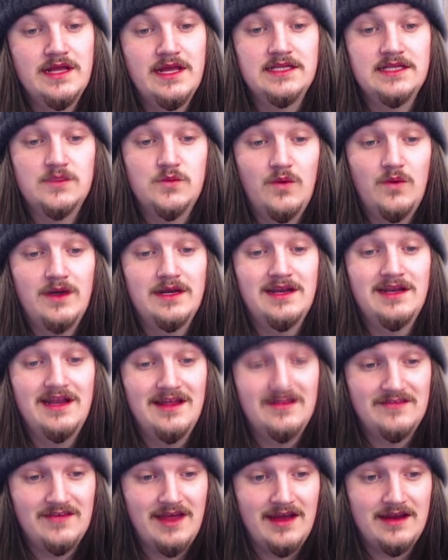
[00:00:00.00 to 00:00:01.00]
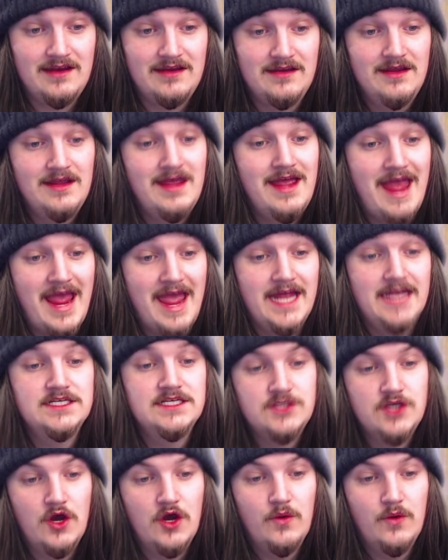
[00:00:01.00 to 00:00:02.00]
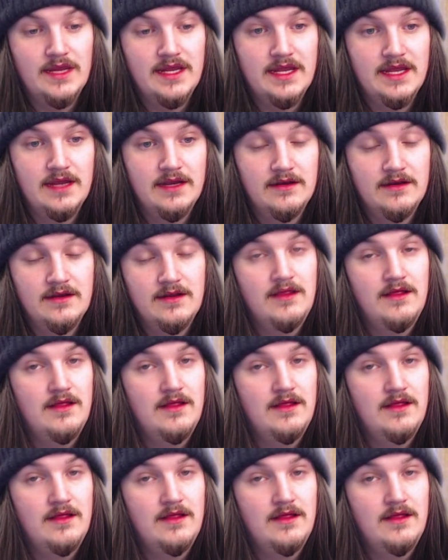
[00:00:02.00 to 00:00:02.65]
gains one attack and go again,